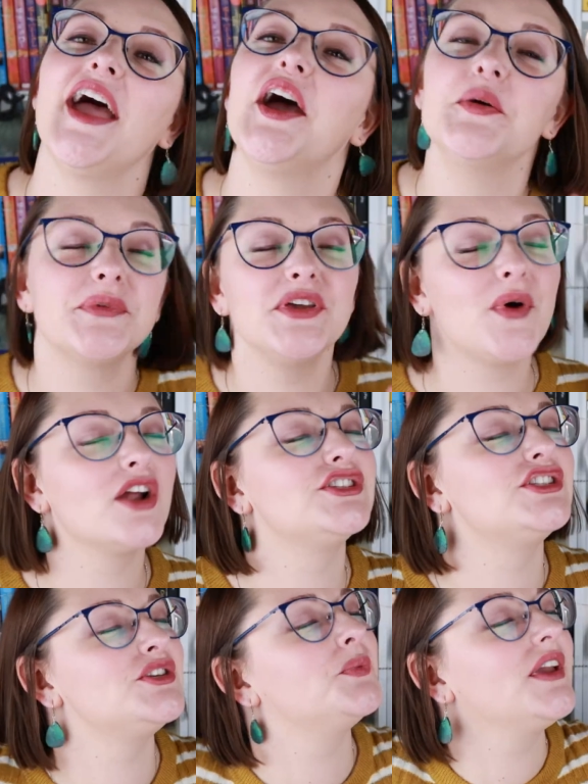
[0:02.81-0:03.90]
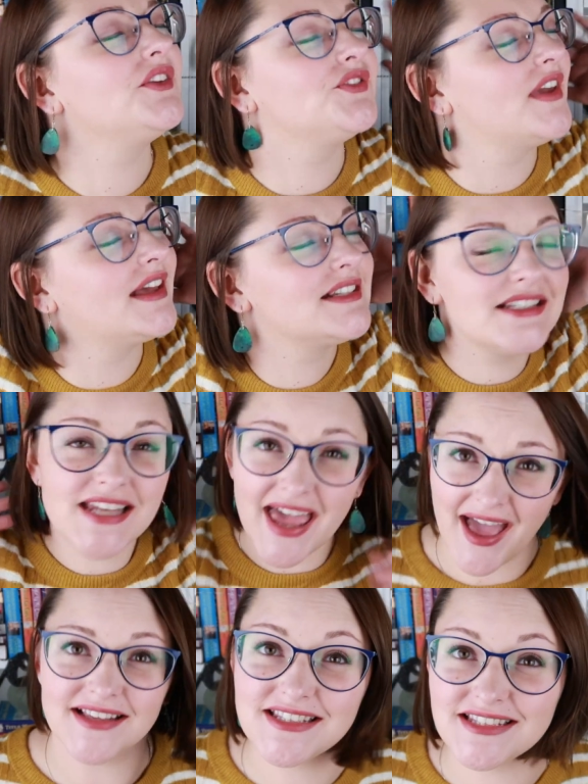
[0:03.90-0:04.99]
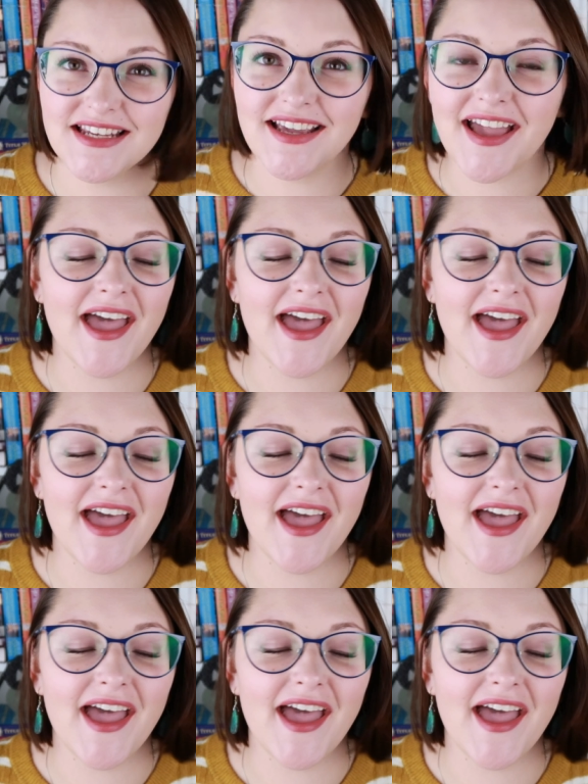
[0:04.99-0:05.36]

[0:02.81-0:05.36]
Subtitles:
I hope you are doing fantastic.